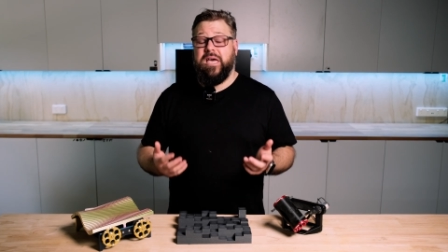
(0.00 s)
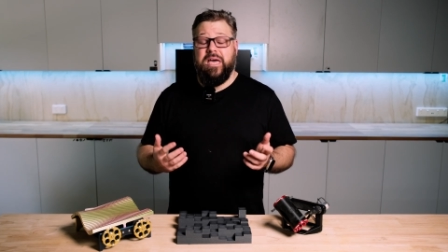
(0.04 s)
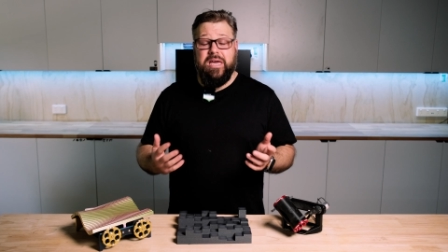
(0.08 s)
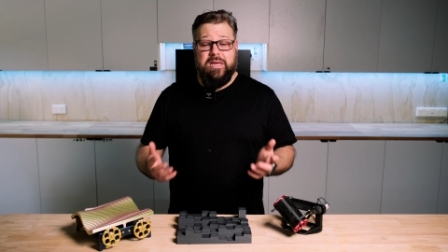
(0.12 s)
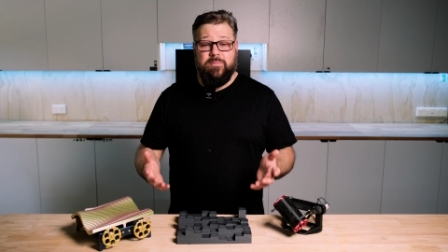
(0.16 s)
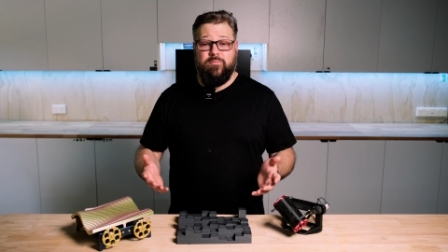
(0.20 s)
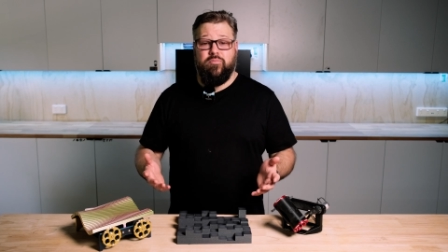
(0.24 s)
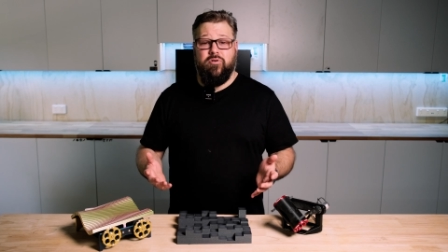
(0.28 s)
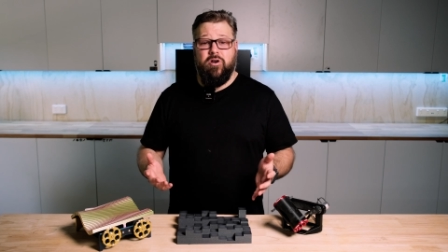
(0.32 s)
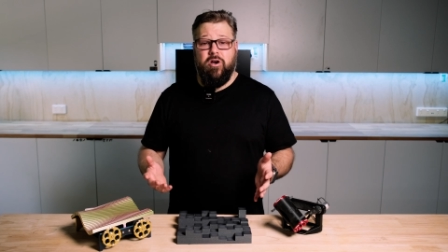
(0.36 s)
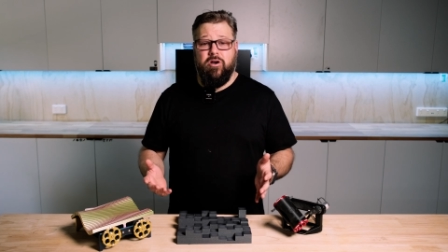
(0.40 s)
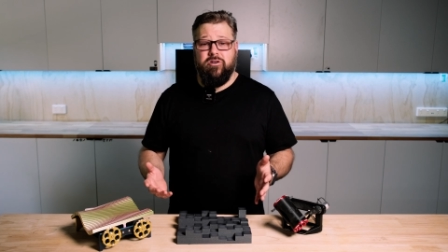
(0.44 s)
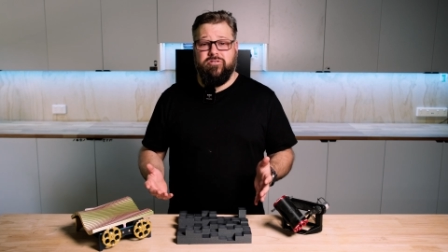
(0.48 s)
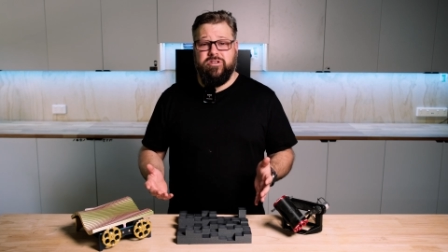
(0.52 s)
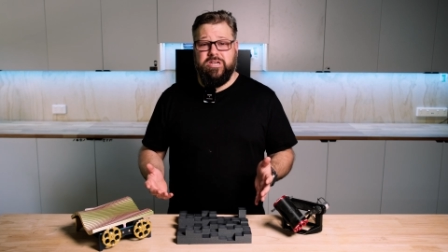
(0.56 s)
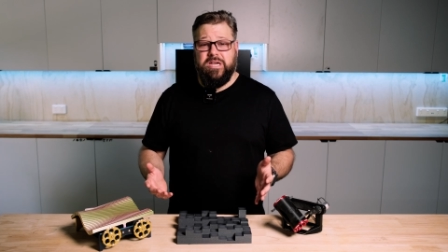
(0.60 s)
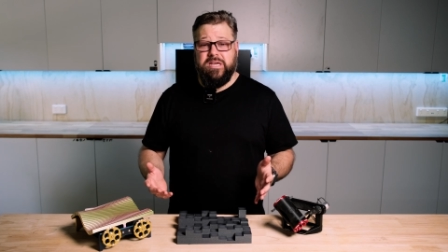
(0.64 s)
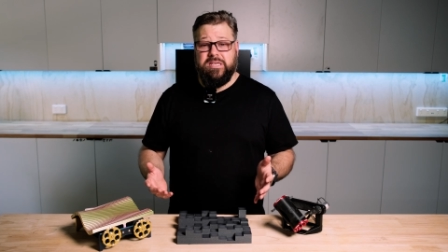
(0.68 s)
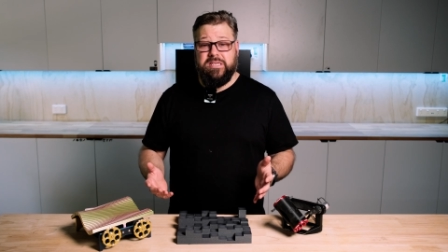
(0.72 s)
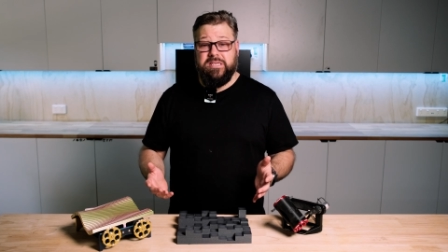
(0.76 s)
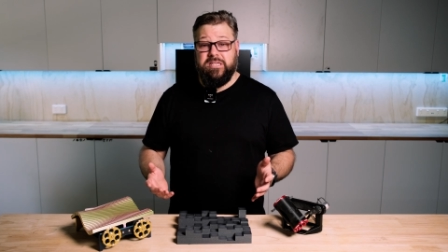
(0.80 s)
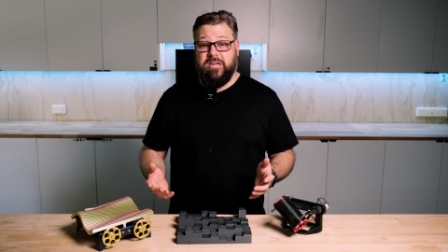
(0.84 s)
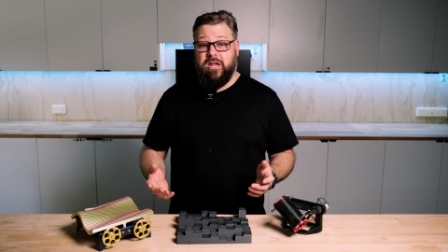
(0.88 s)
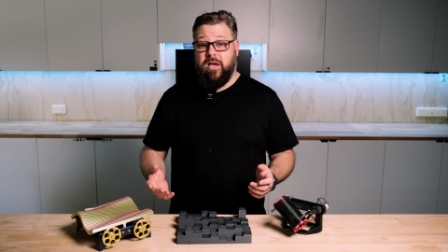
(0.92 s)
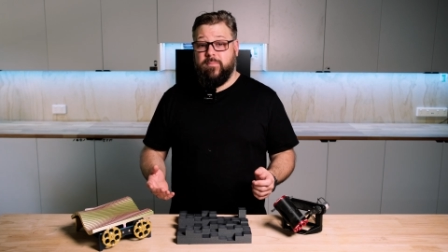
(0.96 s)
and
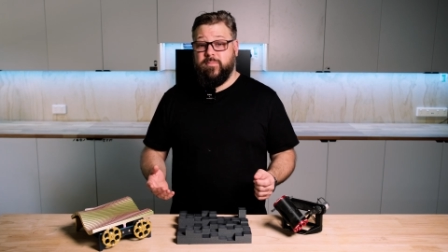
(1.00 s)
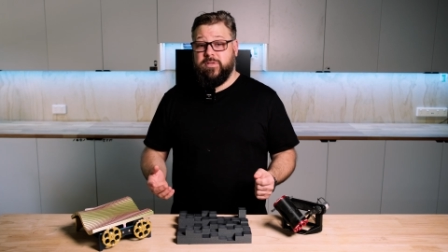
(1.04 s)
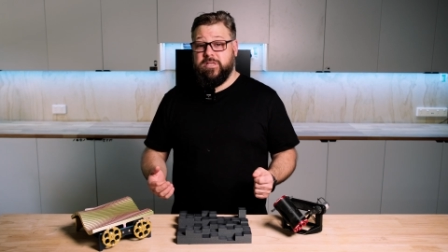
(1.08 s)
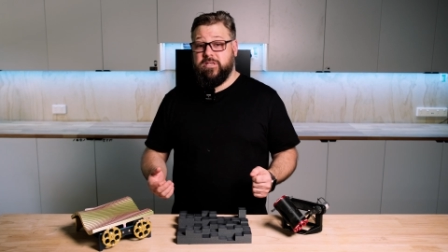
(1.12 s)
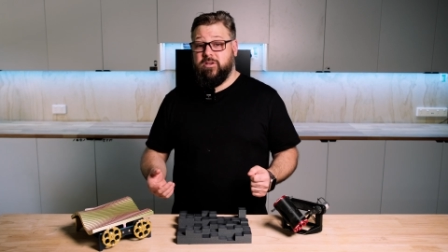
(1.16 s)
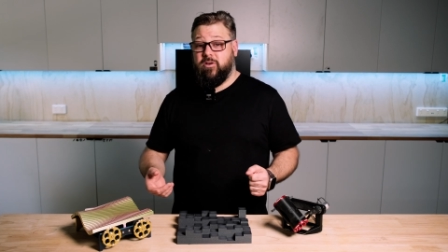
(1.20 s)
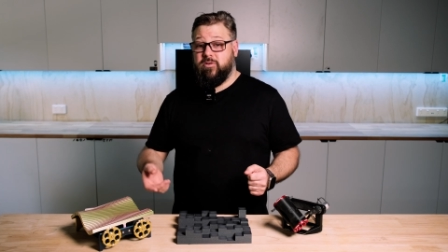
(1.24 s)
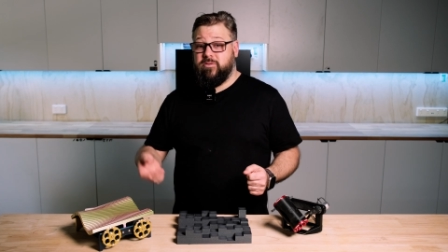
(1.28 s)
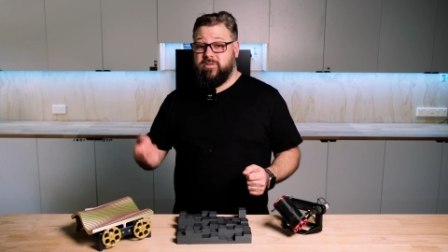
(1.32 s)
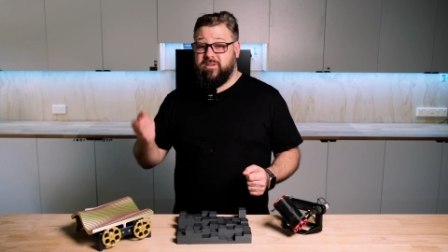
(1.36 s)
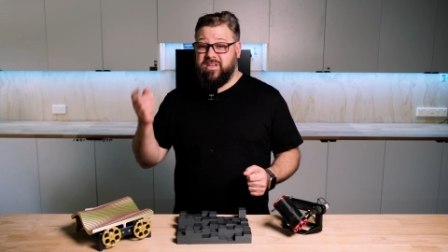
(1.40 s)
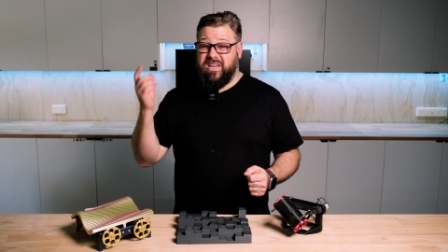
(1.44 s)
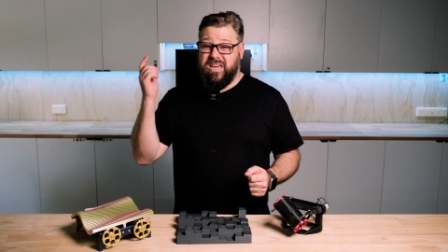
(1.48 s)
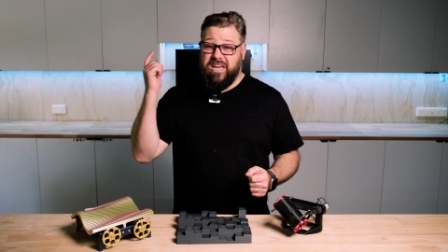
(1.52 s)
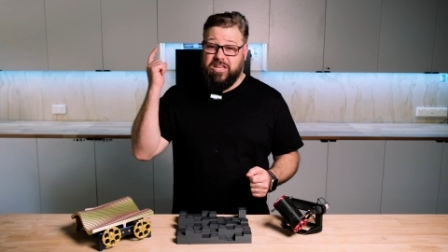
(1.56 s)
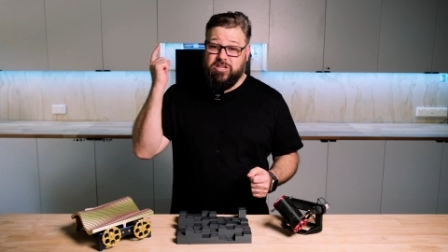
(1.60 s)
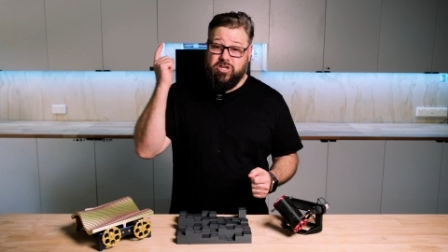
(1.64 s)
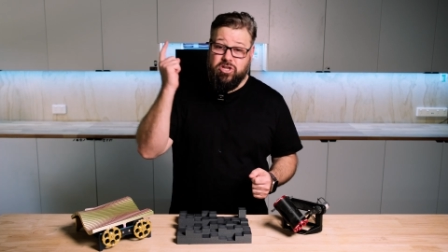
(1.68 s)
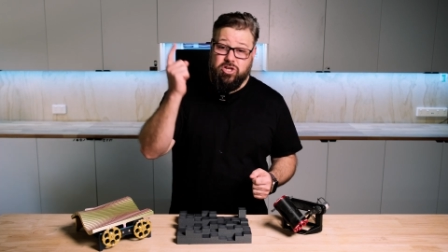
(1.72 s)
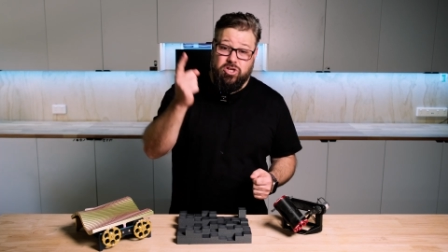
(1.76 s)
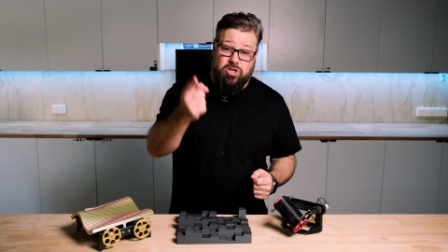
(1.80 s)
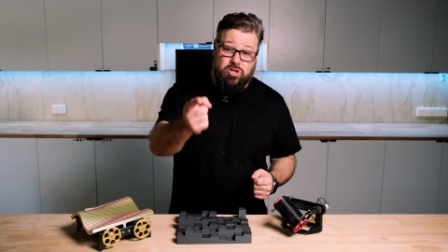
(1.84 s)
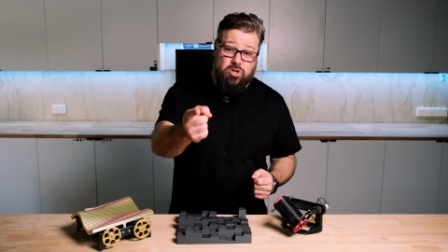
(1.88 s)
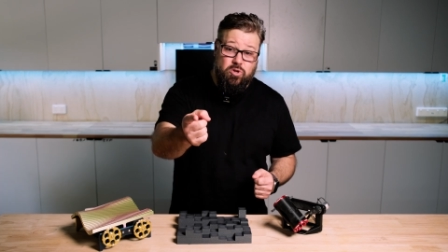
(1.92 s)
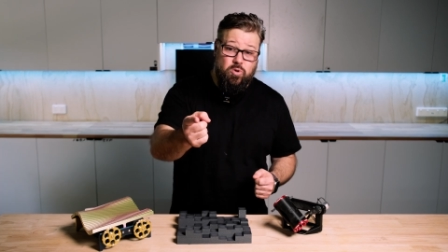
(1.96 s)
projects that I'm stoked to catch
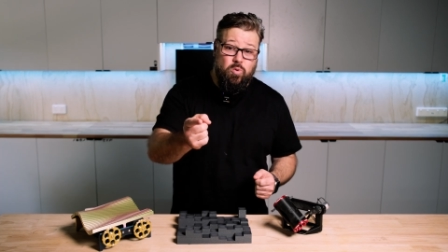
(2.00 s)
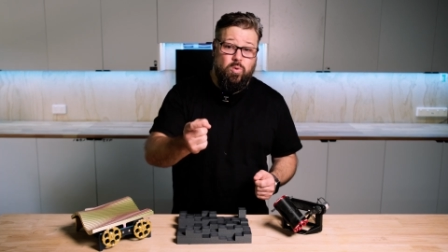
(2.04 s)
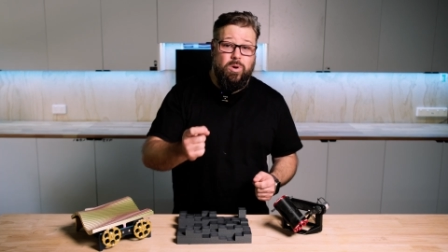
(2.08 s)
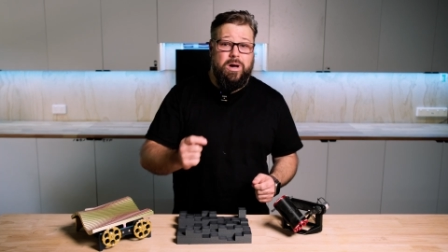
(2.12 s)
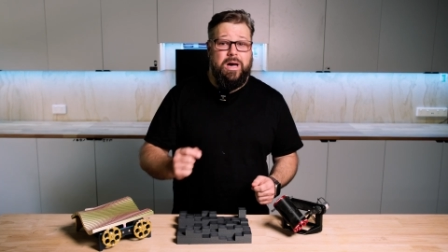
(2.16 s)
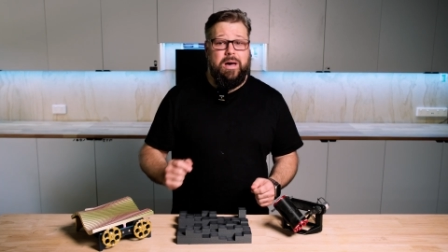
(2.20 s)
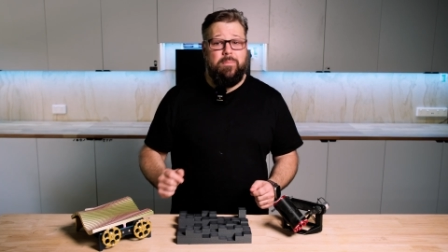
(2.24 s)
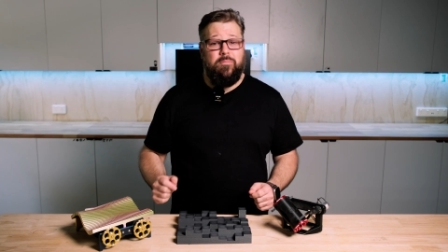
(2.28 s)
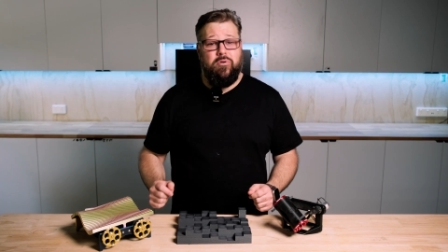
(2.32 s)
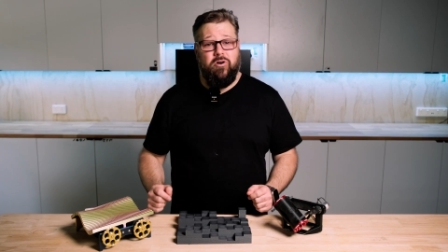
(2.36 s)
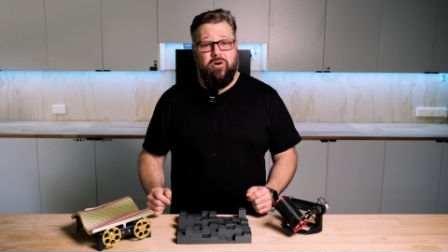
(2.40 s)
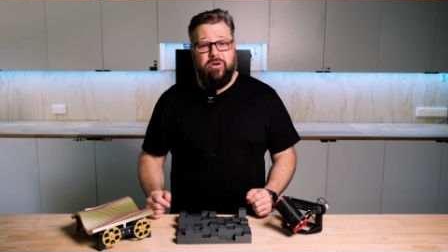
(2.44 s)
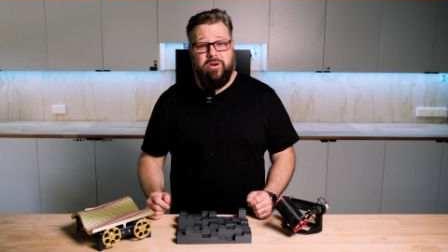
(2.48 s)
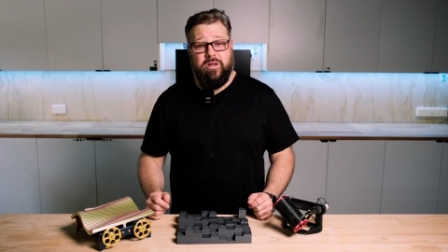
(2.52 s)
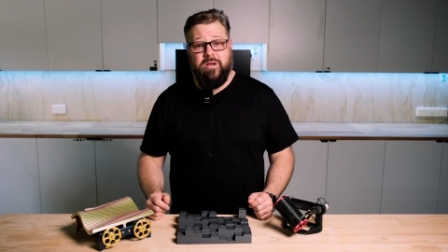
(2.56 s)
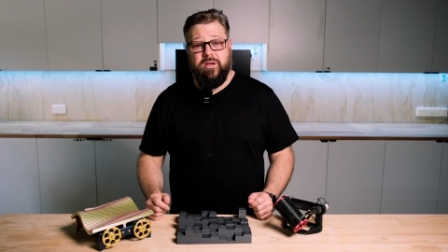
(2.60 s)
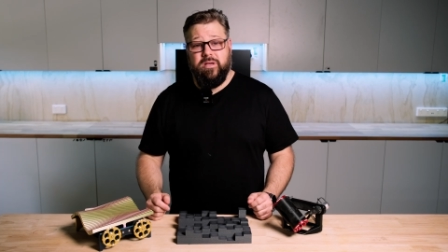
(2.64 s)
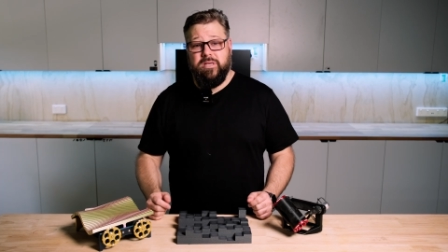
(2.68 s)
you up on.